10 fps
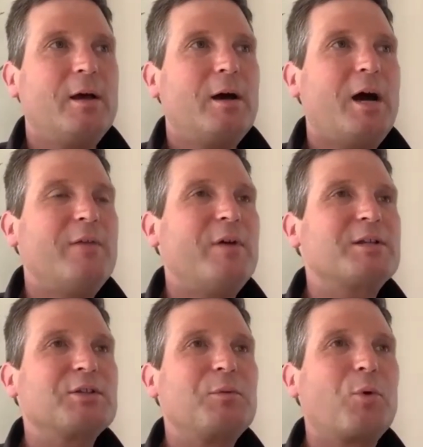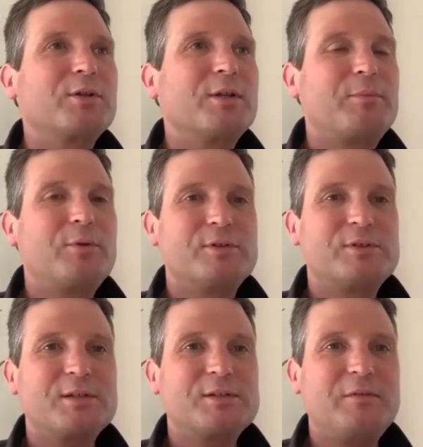I eventually worked up to a
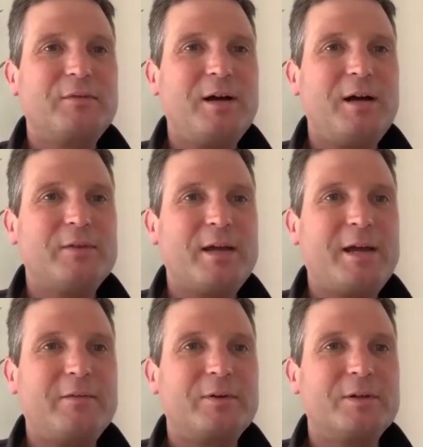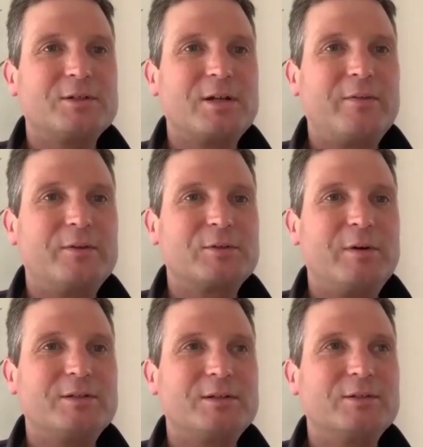65 average on those
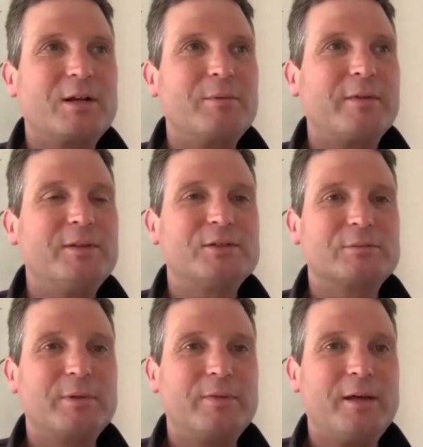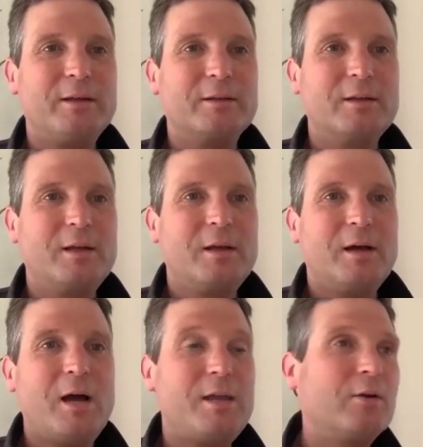questions. And I'm like, this is pathetic.
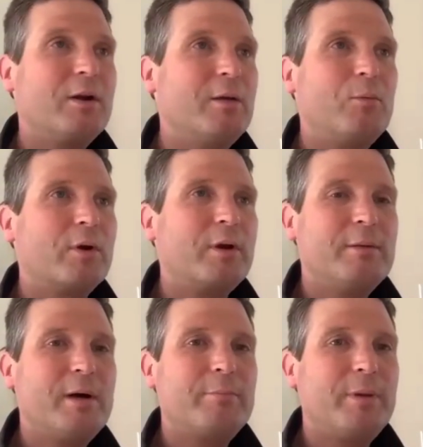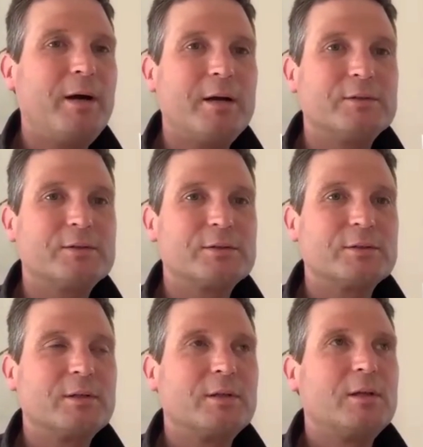Here I am worrying about bonds
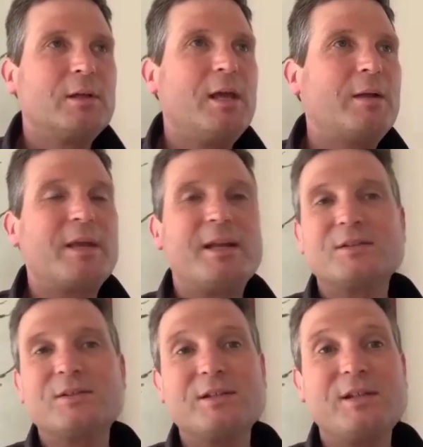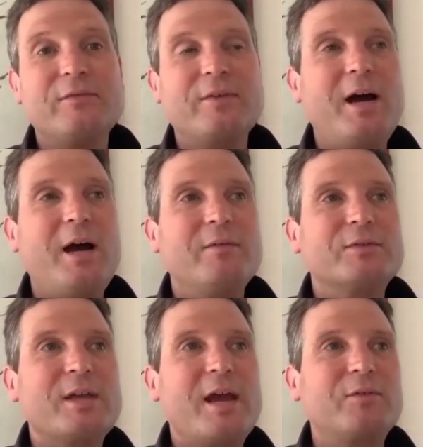and I'm getting
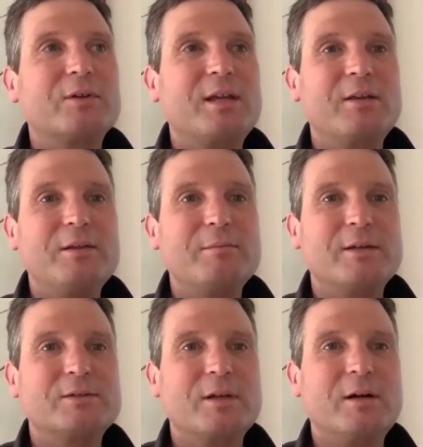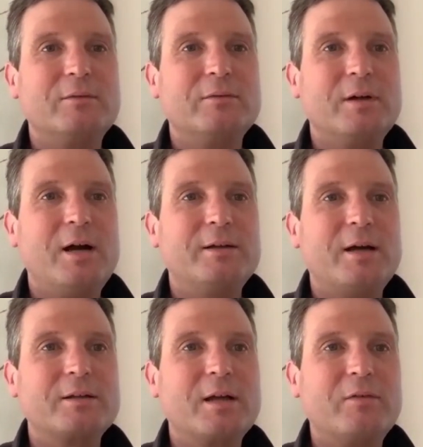65s after killing myself
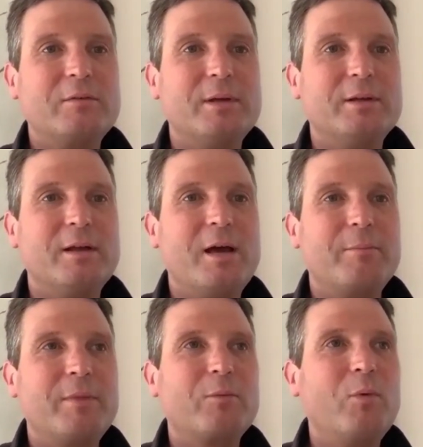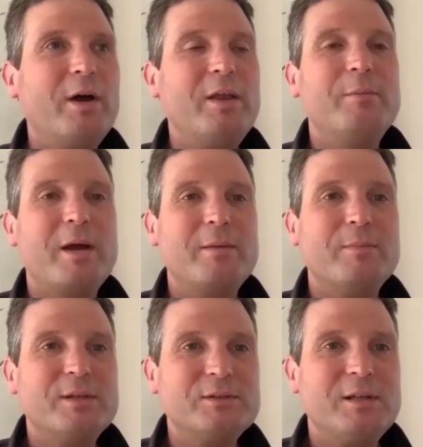on government. Yeah. And I'm like, what am I
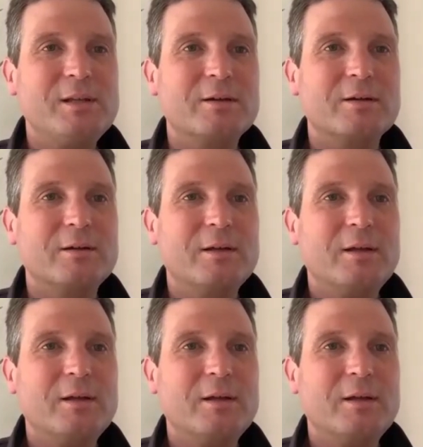missing here?